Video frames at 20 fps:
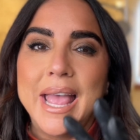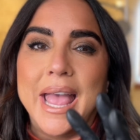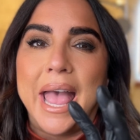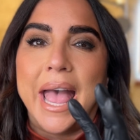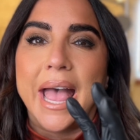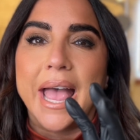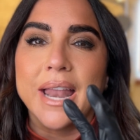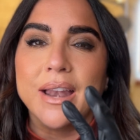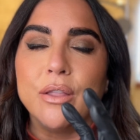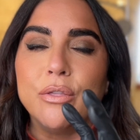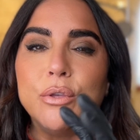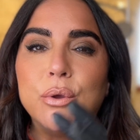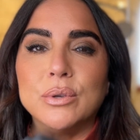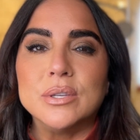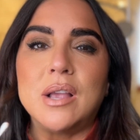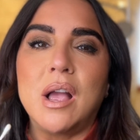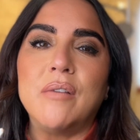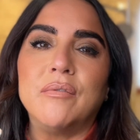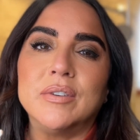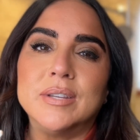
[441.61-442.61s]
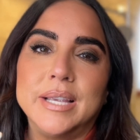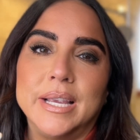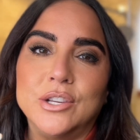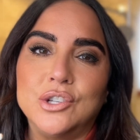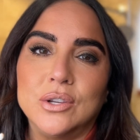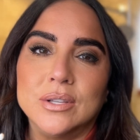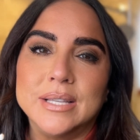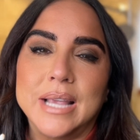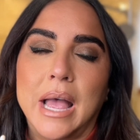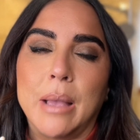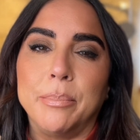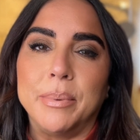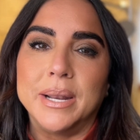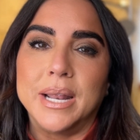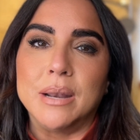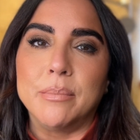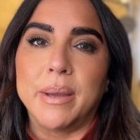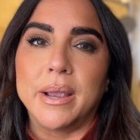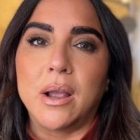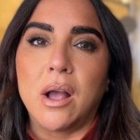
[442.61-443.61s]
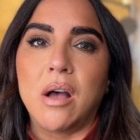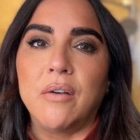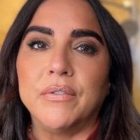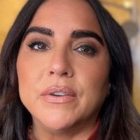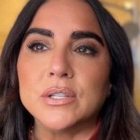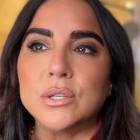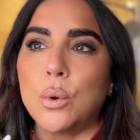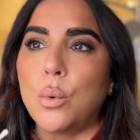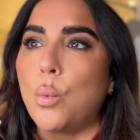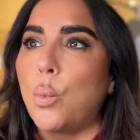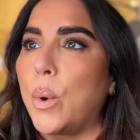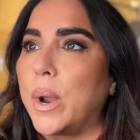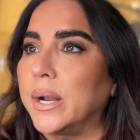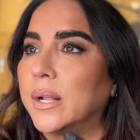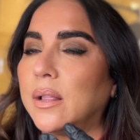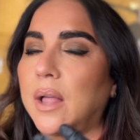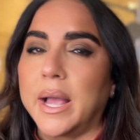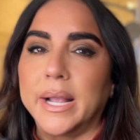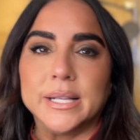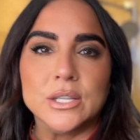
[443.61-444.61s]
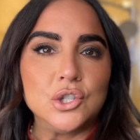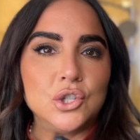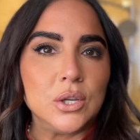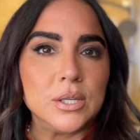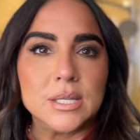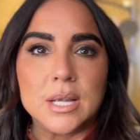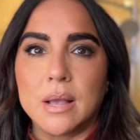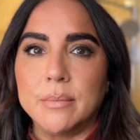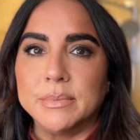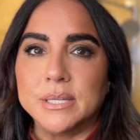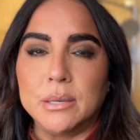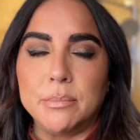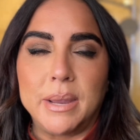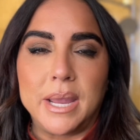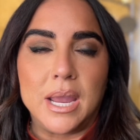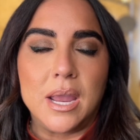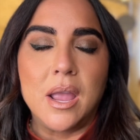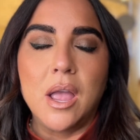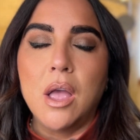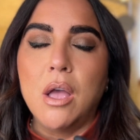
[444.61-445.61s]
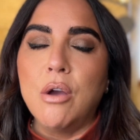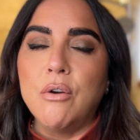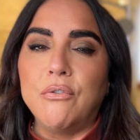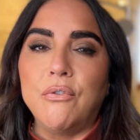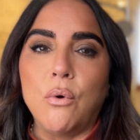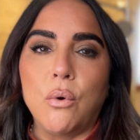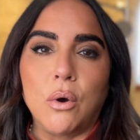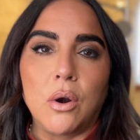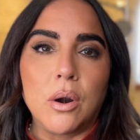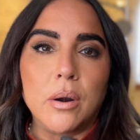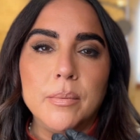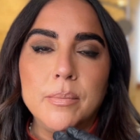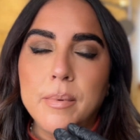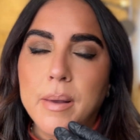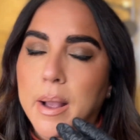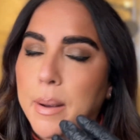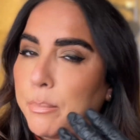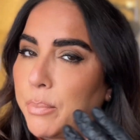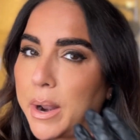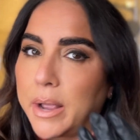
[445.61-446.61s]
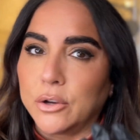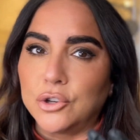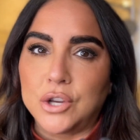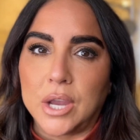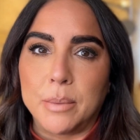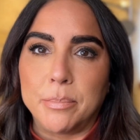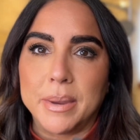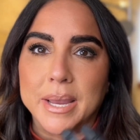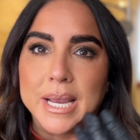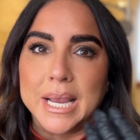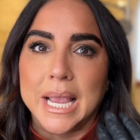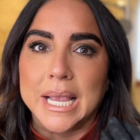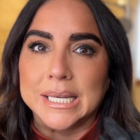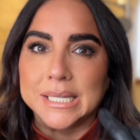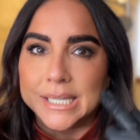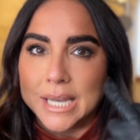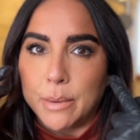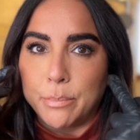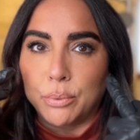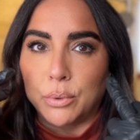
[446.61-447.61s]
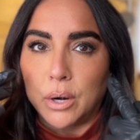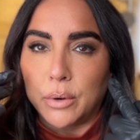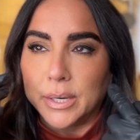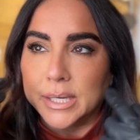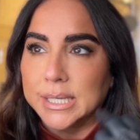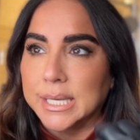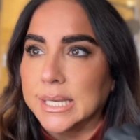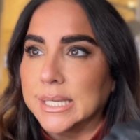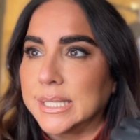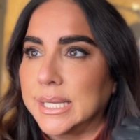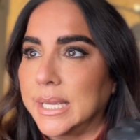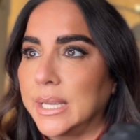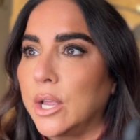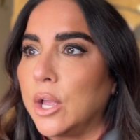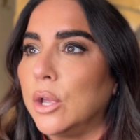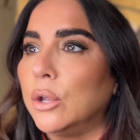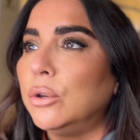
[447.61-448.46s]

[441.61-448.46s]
And those conversations happen in my office when clients just come to me for brow shaping and temporary tinting,